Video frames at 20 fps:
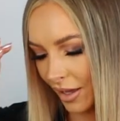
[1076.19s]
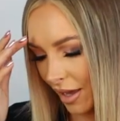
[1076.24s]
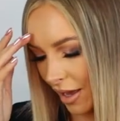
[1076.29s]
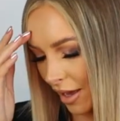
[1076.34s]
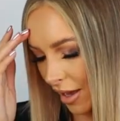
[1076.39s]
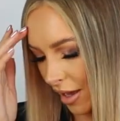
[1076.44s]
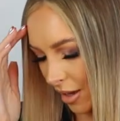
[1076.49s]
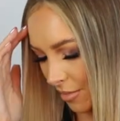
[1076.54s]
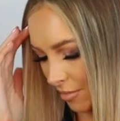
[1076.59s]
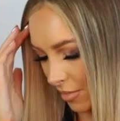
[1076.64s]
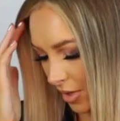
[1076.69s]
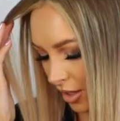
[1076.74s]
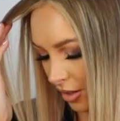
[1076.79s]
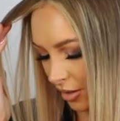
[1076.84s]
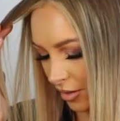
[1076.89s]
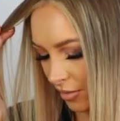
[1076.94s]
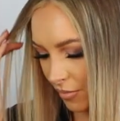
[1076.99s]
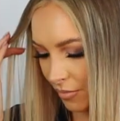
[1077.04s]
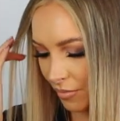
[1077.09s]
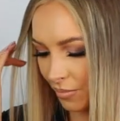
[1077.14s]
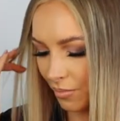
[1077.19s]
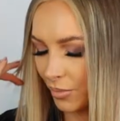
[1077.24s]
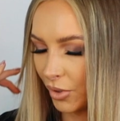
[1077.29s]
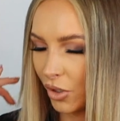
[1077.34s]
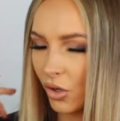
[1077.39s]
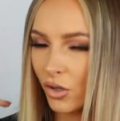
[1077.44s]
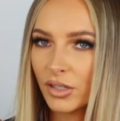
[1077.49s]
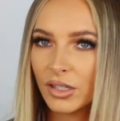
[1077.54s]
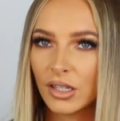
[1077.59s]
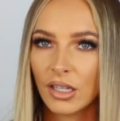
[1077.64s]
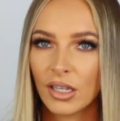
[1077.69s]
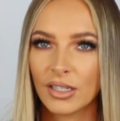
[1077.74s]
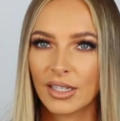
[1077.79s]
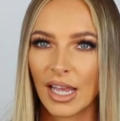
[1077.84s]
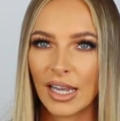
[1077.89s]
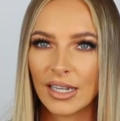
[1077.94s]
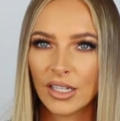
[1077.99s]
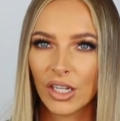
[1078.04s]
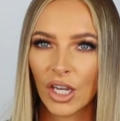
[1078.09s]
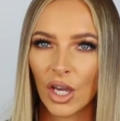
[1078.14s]
And because the
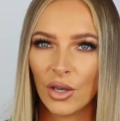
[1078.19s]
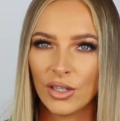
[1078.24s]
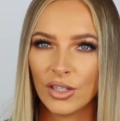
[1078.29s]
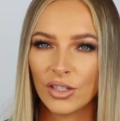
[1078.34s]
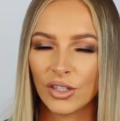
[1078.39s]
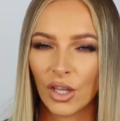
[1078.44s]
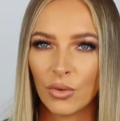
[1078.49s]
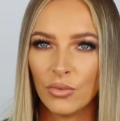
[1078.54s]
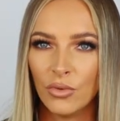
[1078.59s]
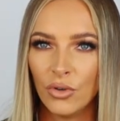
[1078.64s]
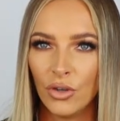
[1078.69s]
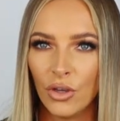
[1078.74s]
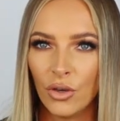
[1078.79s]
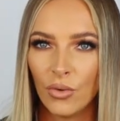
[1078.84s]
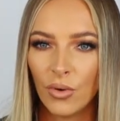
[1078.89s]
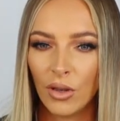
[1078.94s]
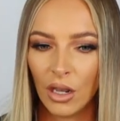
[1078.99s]
teddy coat is so new,